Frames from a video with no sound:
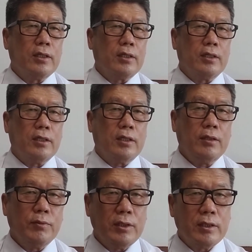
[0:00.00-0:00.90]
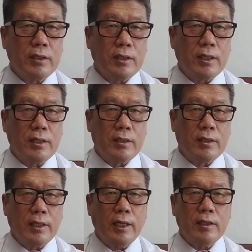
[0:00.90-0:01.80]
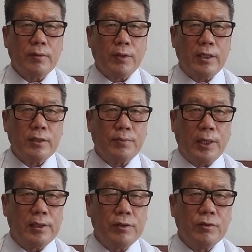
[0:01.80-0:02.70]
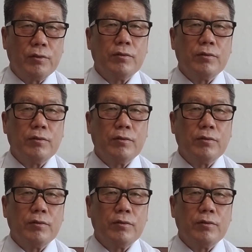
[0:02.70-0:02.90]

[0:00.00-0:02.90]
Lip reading: EV is the enterprise value,